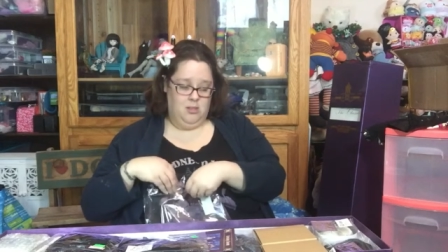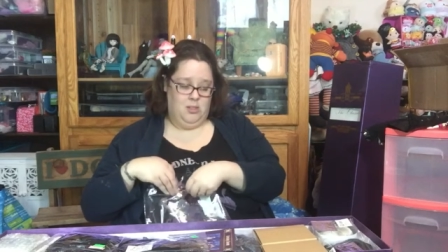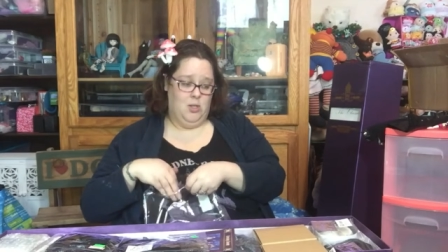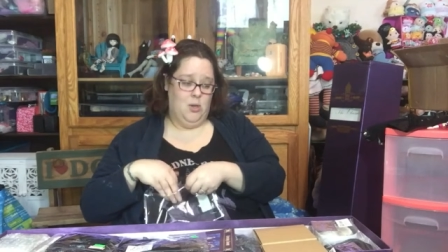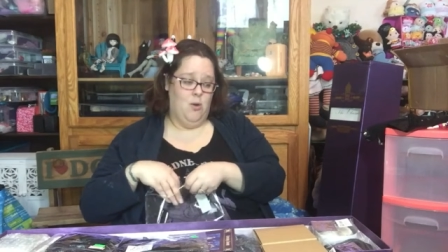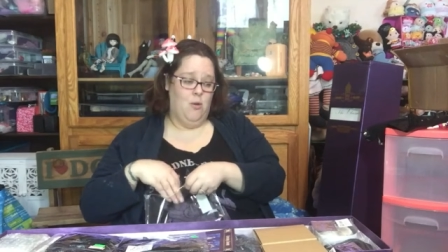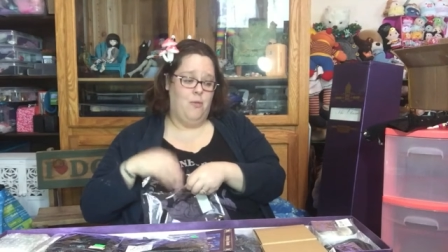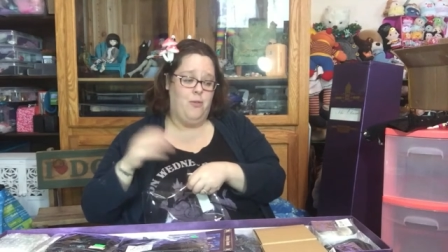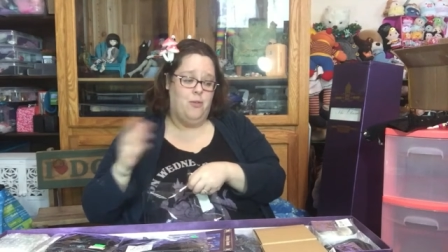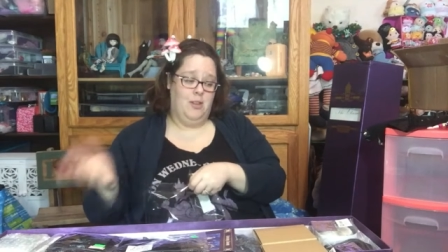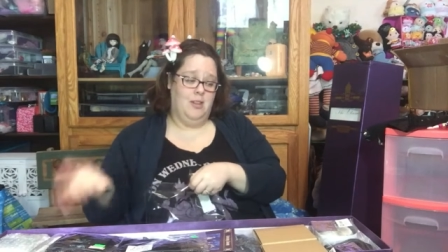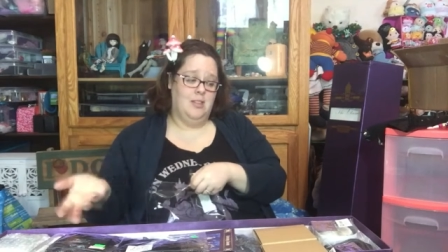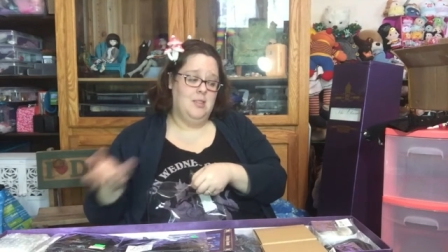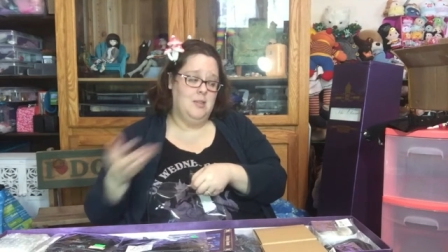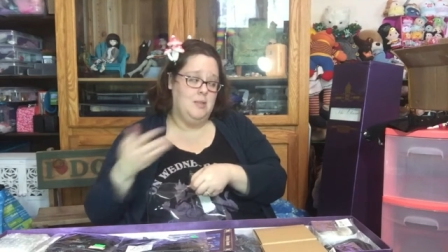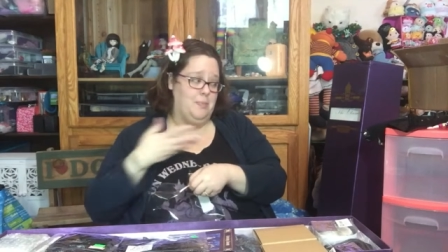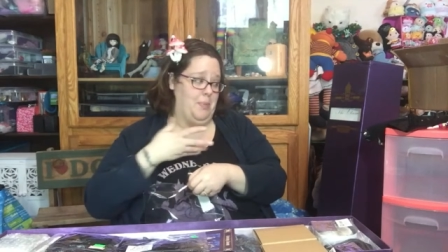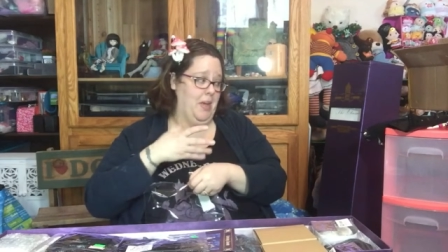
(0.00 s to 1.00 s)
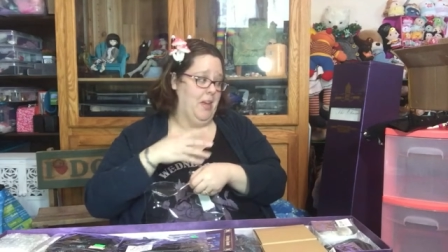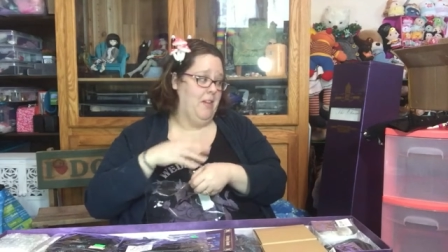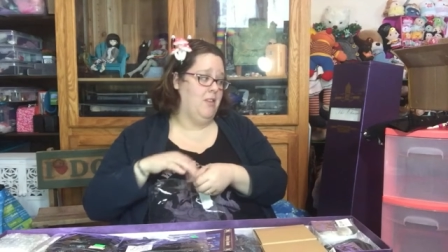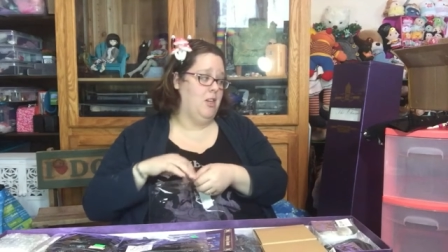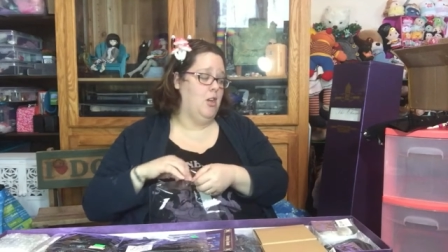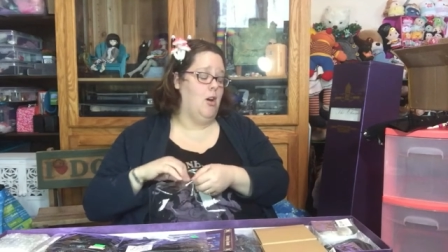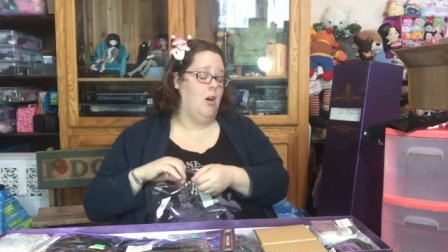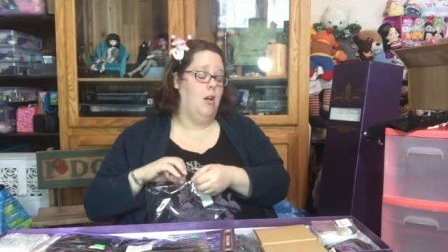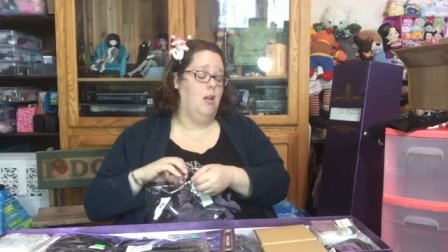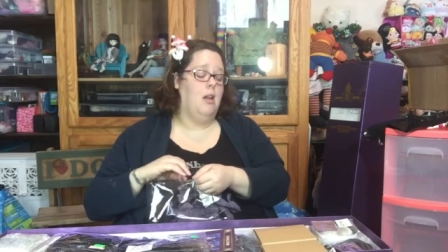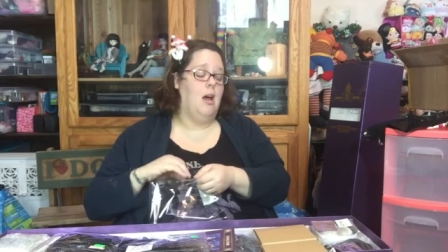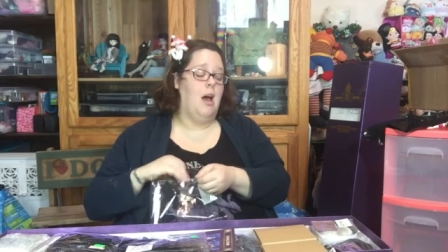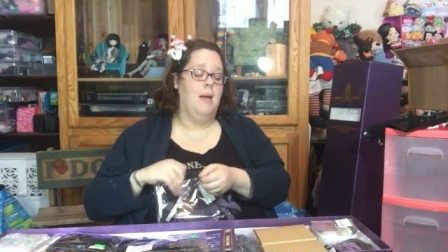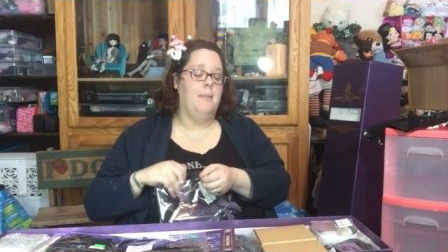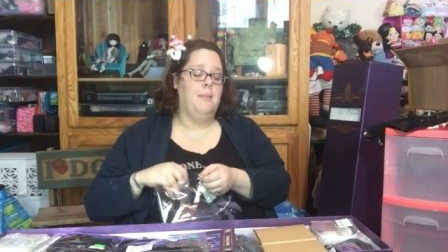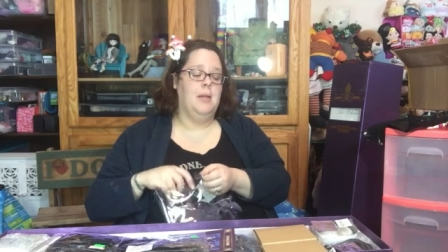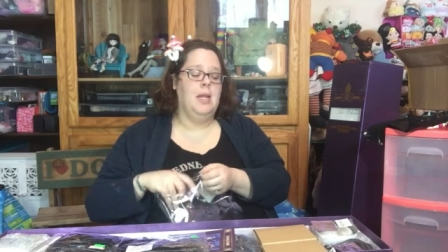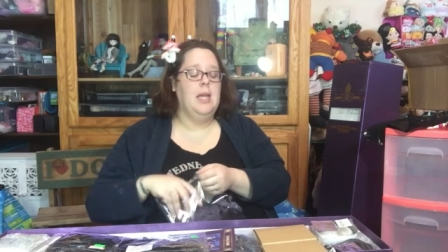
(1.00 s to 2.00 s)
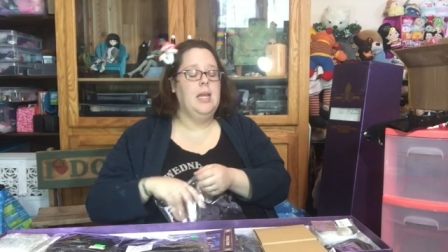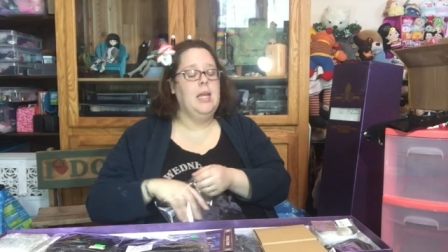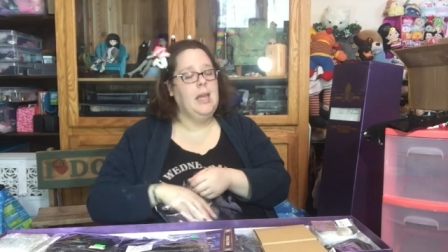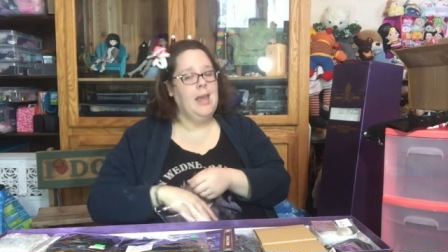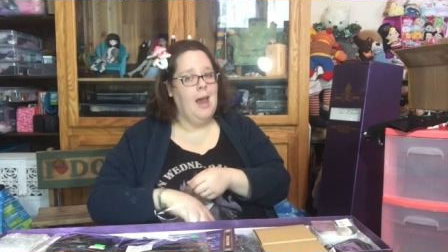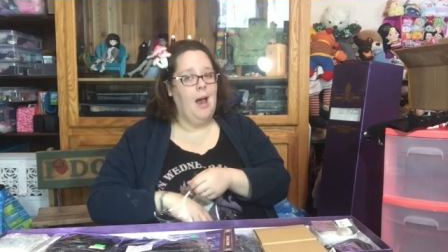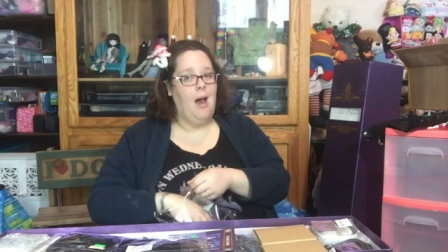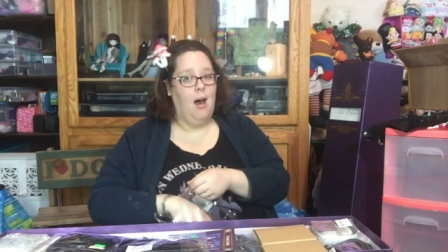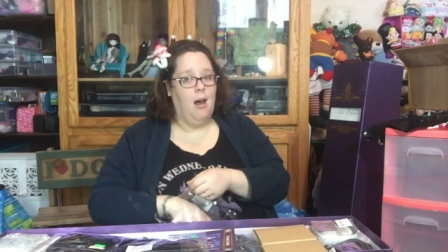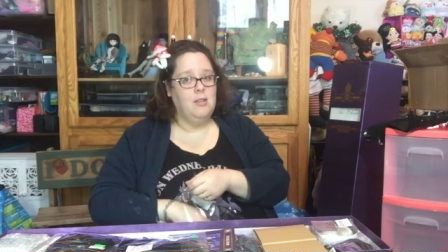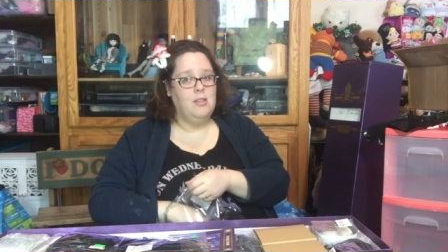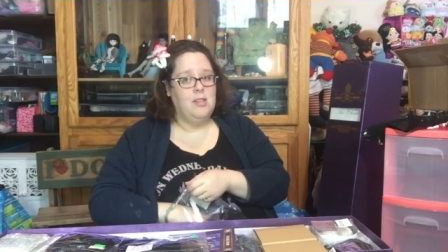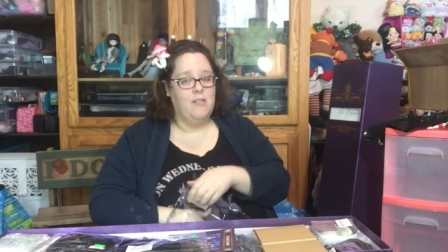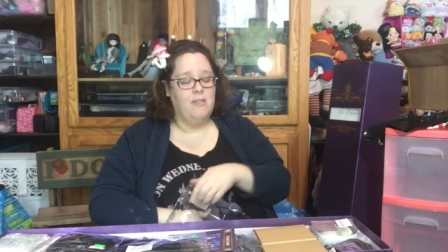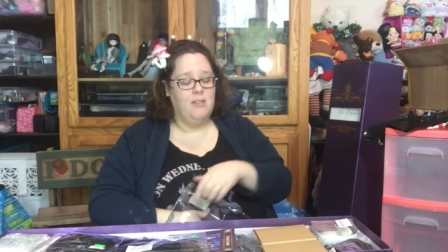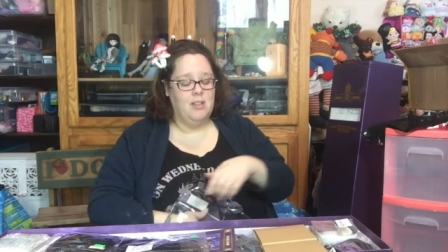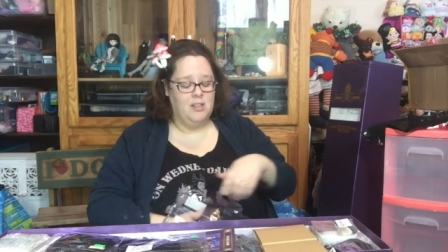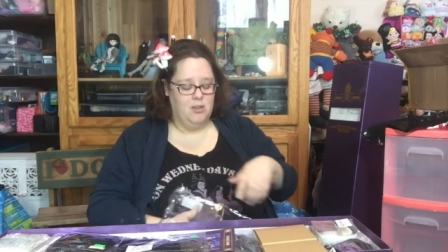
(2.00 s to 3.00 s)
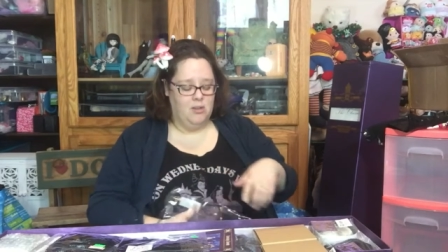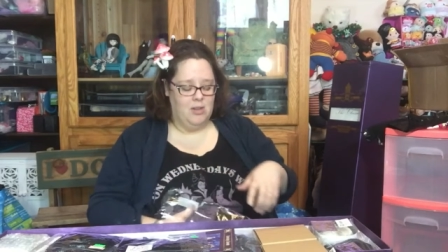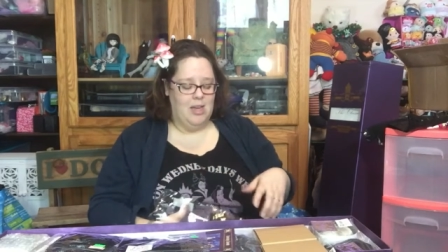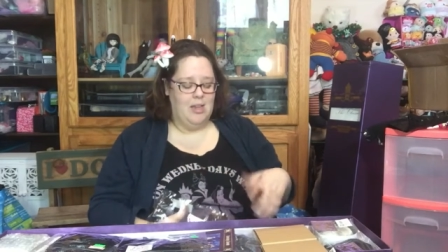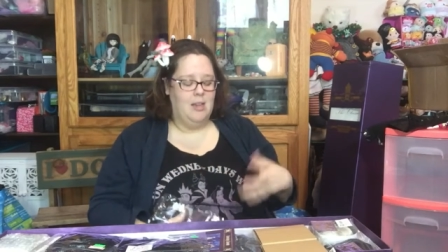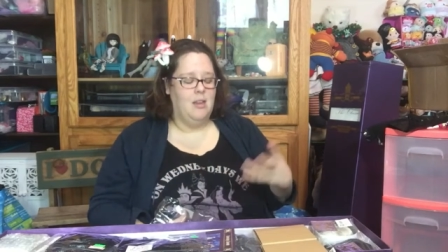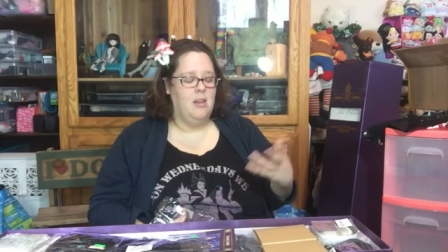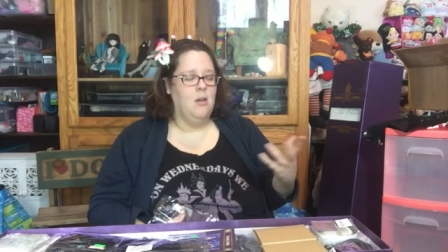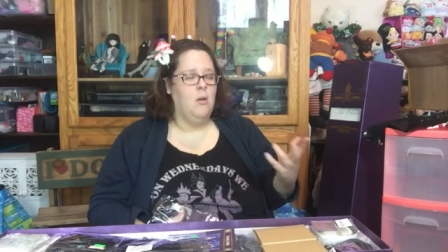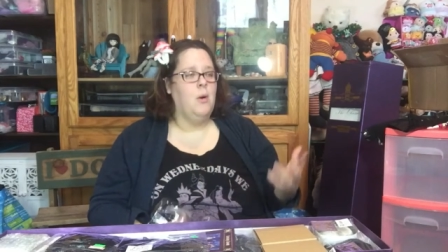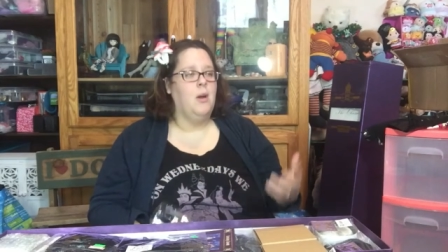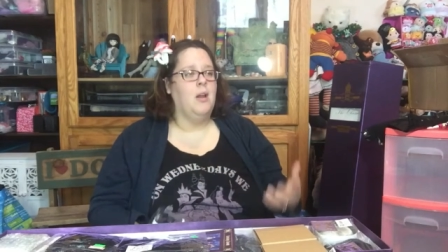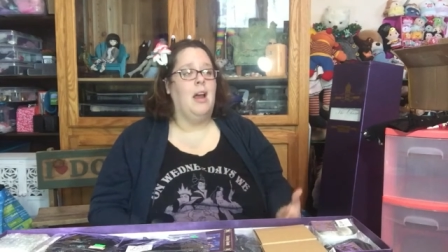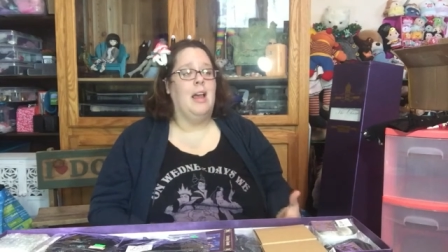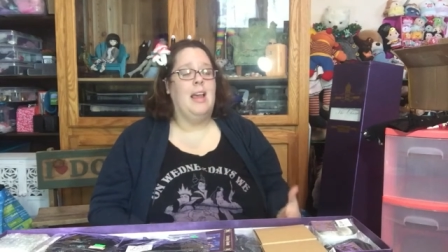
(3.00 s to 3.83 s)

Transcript: So for this big of a doll, I'm like, yeah, I'll definitely do that. You know what?